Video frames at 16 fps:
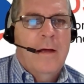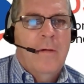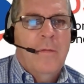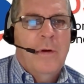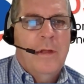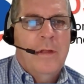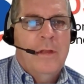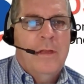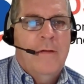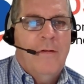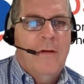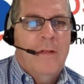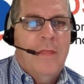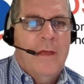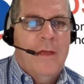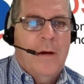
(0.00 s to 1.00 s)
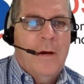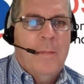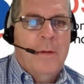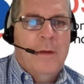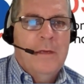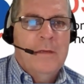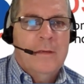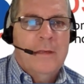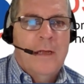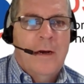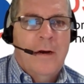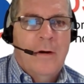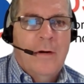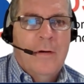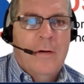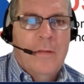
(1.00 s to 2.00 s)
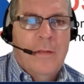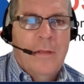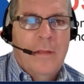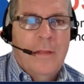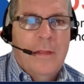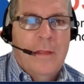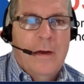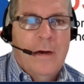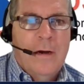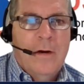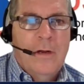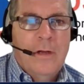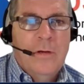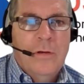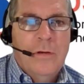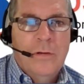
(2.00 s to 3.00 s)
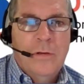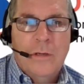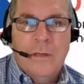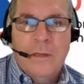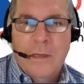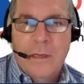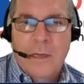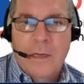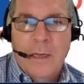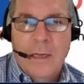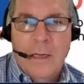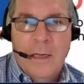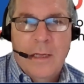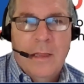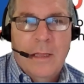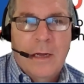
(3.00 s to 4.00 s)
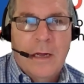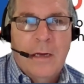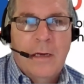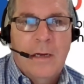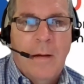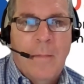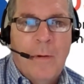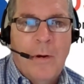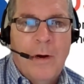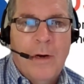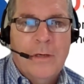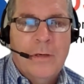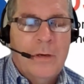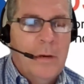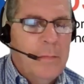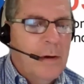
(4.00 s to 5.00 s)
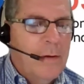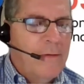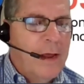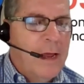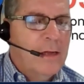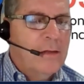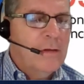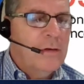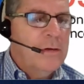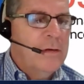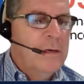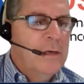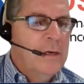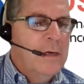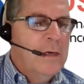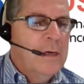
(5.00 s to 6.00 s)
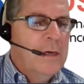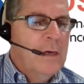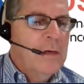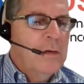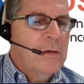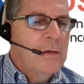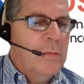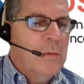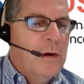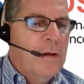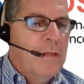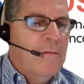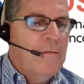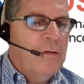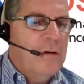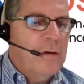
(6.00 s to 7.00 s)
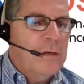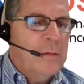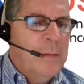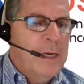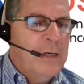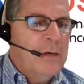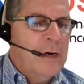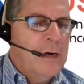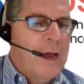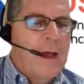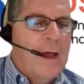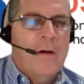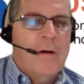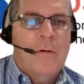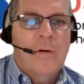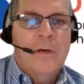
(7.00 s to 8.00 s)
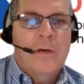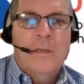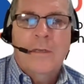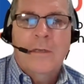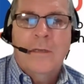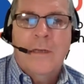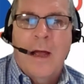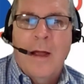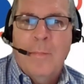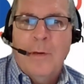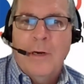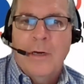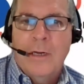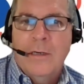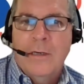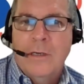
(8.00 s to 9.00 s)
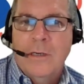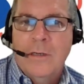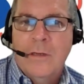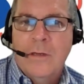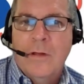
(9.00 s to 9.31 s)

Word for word: with different therapies that are that are used uh, in the contemporary treatment of cancer. So one of the first major categories is hypertension.